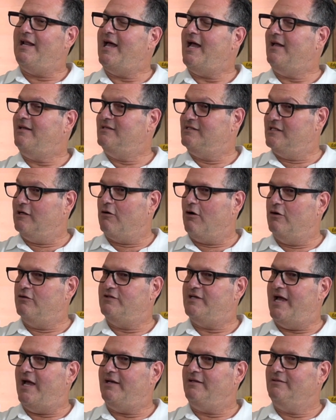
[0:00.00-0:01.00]
had zero
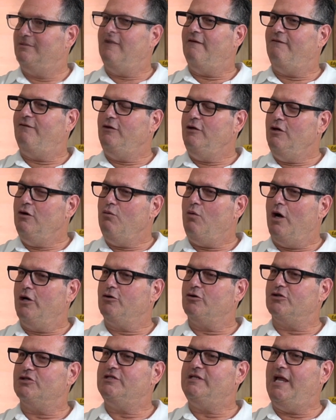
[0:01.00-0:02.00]
debt. If you
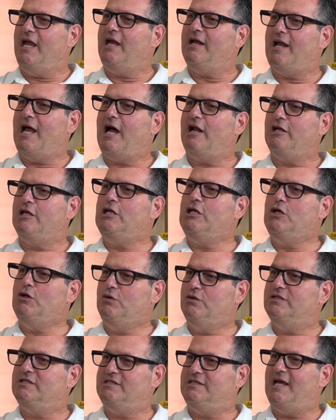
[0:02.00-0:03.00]
understand how to
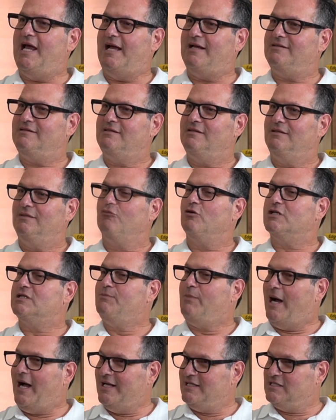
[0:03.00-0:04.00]
use debt
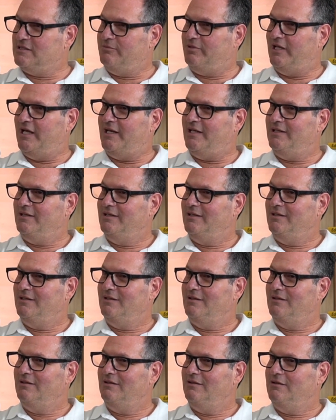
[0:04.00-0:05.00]
responsibly,
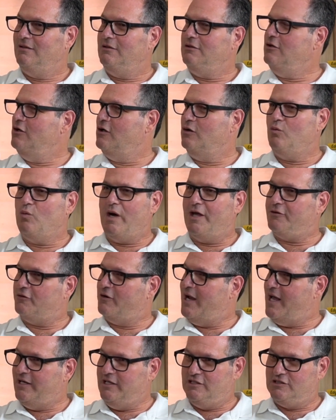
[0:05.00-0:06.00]
you can weather
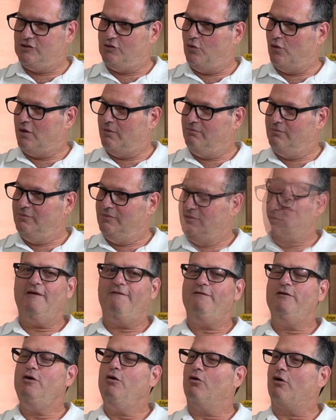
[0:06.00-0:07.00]
any storm.
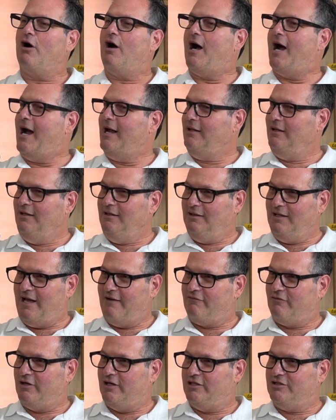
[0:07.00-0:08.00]
If you are highly
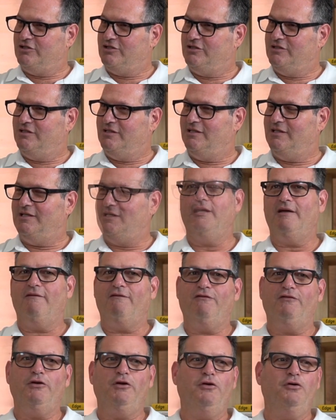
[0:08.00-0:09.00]
leveraged, if
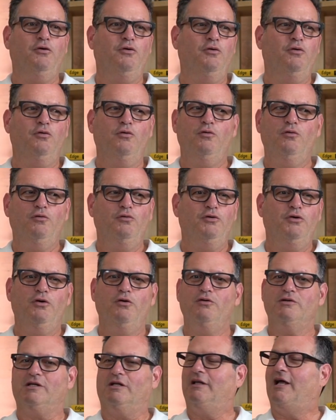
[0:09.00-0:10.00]
you
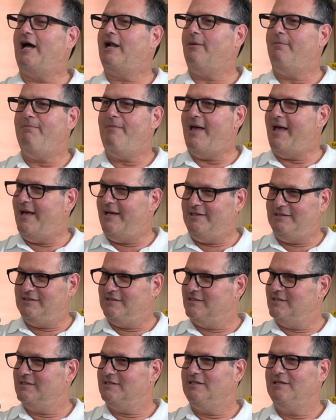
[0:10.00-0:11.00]
use a lot of
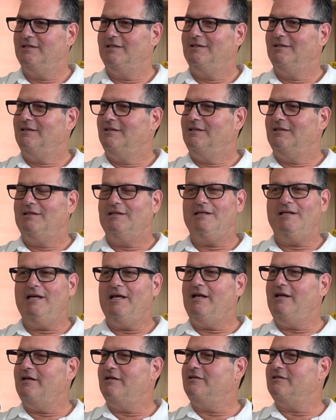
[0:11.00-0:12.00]
mezz,
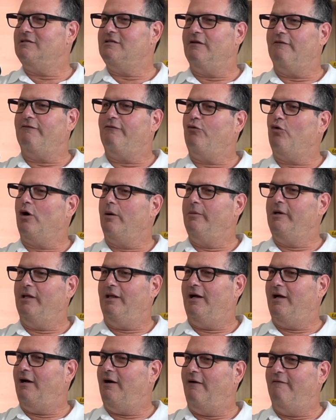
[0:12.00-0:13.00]
it is the
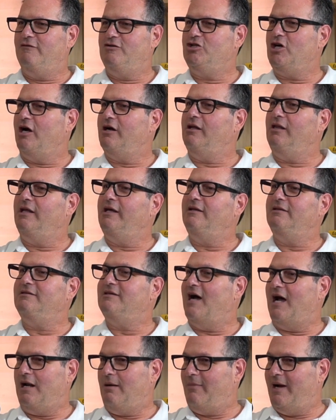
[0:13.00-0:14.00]
formula of juggling
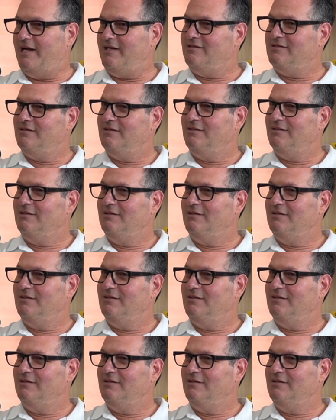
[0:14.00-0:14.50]
dynamite.